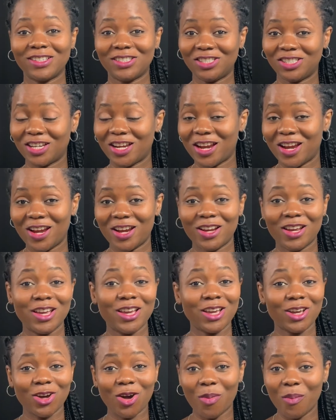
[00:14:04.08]
share,
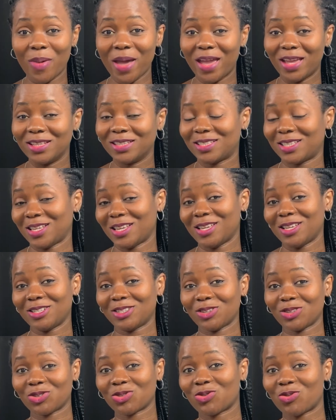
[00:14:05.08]
comment,
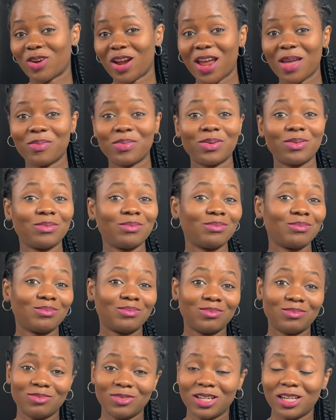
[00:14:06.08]
subscribe,
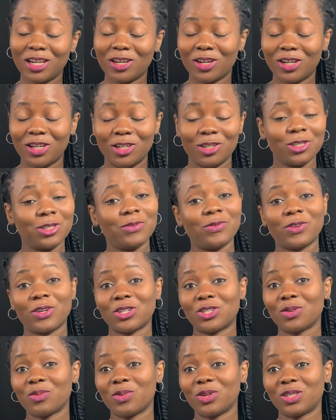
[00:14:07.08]
click on the
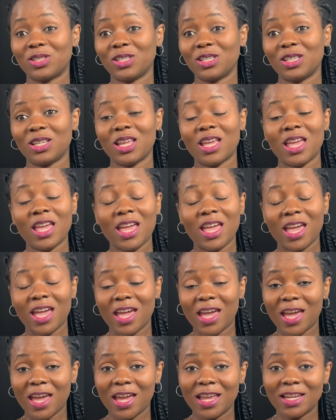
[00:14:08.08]
notification button,
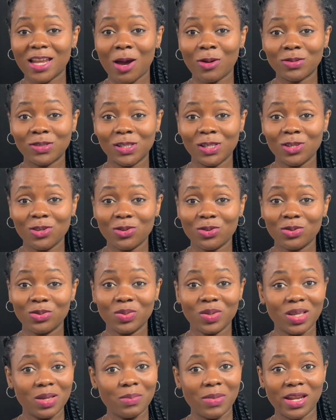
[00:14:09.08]
and I'll see
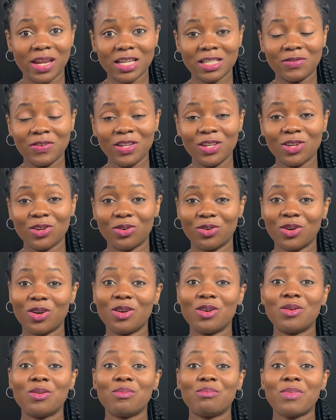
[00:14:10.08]
you in my next video.
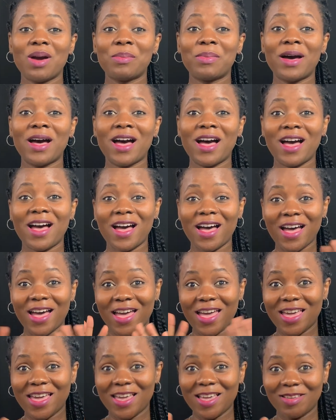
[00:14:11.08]
Bye
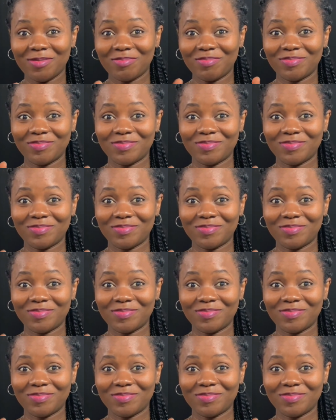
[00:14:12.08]
bye.